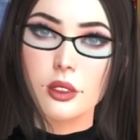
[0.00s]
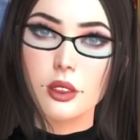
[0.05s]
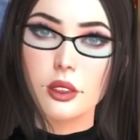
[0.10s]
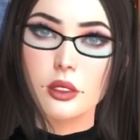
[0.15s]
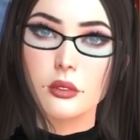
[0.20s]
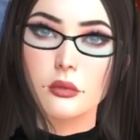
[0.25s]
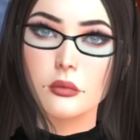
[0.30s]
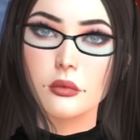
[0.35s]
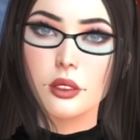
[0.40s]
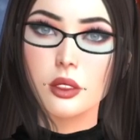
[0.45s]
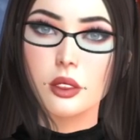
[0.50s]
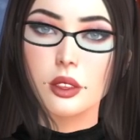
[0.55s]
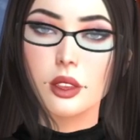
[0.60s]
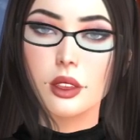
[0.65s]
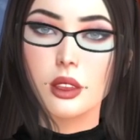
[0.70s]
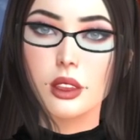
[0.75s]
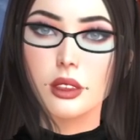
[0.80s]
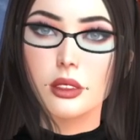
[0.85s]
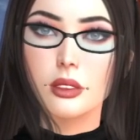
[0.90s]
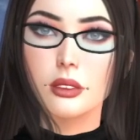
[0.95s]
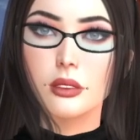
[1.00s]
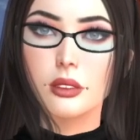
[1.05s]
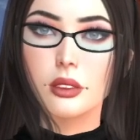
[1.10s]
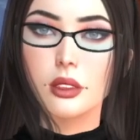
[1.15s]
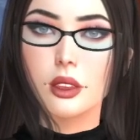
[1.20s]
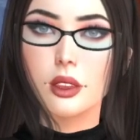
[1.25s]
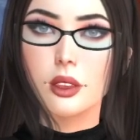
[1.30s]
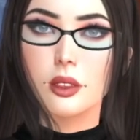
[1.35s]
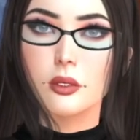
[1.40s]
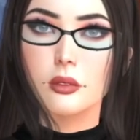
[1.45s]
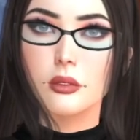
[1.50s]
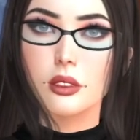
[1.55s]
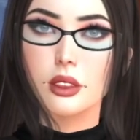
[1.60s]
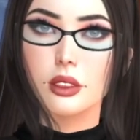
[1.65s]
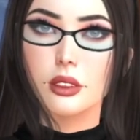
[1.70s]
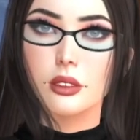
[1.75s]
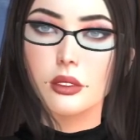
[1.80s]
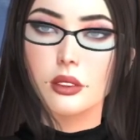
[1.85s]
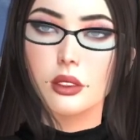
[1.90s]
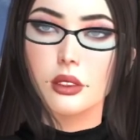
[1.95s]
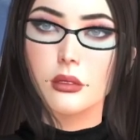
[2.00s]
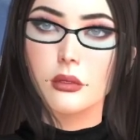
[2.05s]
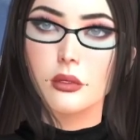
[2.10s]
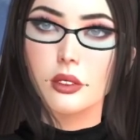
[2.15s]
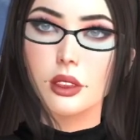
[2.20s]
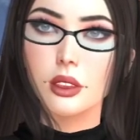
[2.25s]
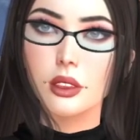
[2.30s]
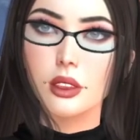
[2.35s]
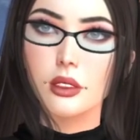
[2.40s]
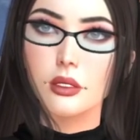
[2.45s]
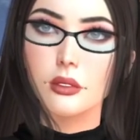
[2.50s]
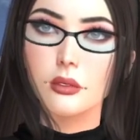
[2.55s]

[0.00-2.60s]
it's lame. It's just lame.